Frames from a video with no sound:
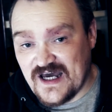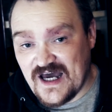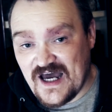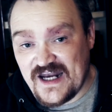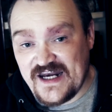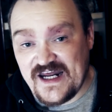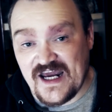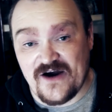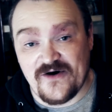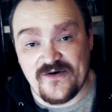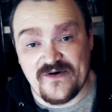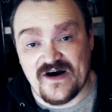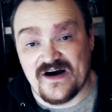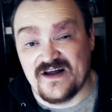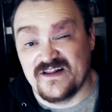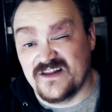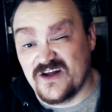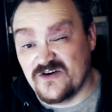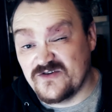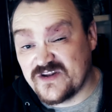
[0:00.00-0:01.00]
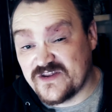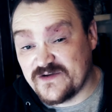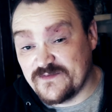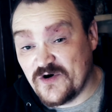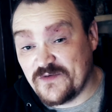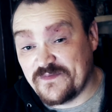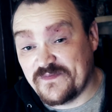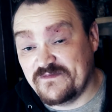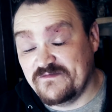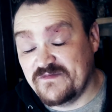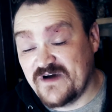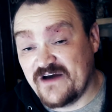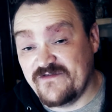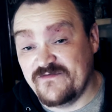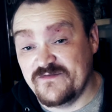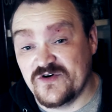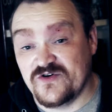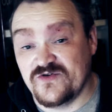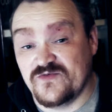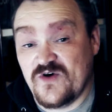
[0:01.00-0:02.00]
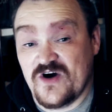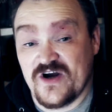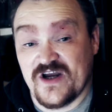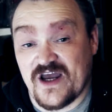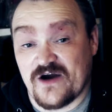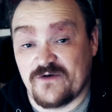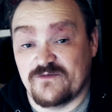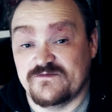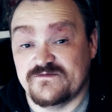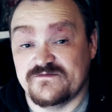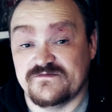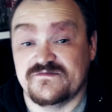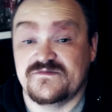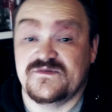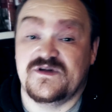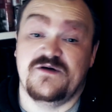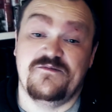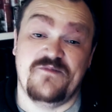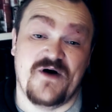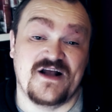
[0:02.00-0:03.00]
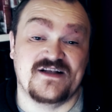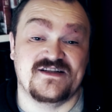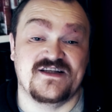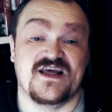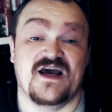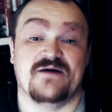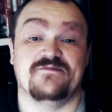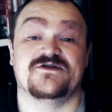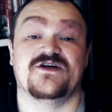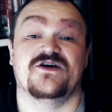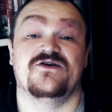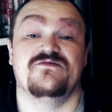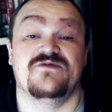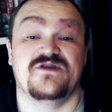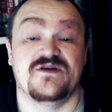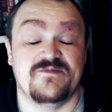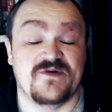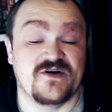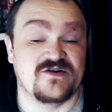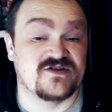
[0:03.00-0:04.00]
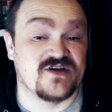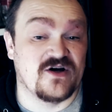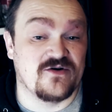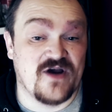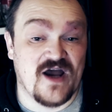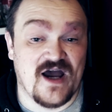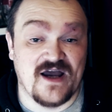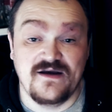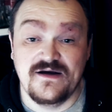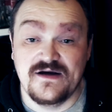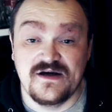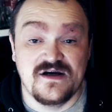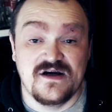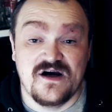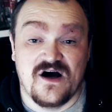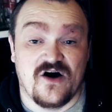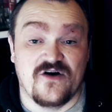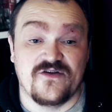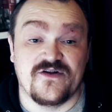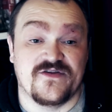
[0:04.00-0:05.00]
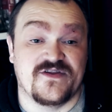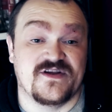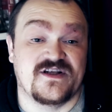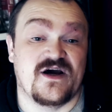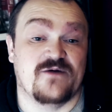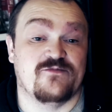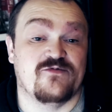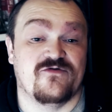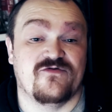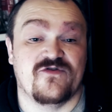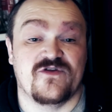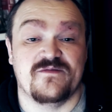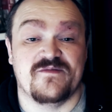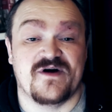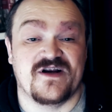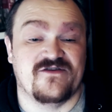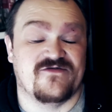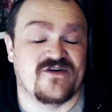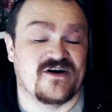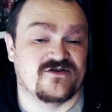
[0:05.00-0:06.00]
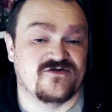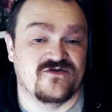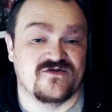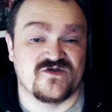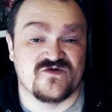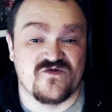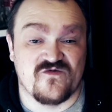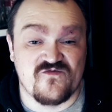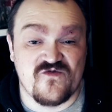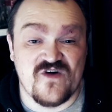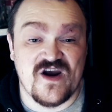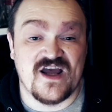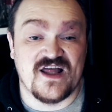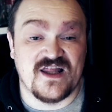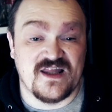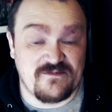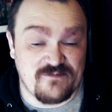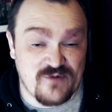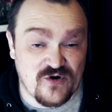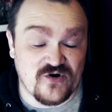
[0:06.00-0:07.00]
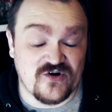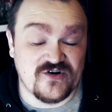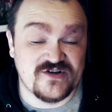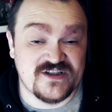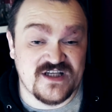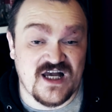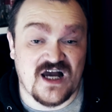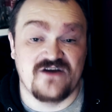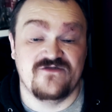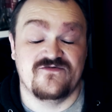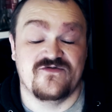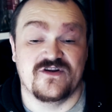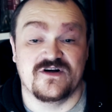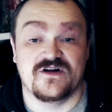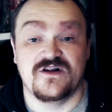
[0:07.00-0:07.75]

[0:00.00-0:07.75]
Anyhow, I loaded them up and gave them a good workout. Compared to the M2, the build's okay, although the debris from the manufacturer is a really poor sign for the